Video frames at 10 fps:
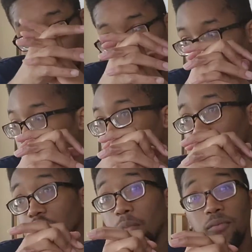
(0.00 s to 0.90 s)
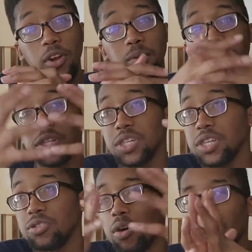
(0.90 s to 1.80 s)
like I said, I'm a very picky
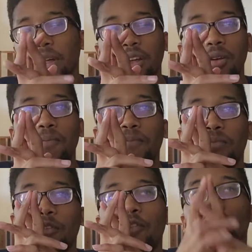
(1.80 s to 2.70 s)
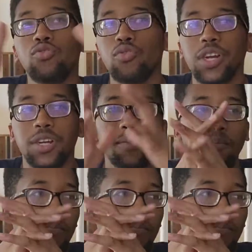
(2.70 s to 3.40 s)
eater. I'm like a food critic.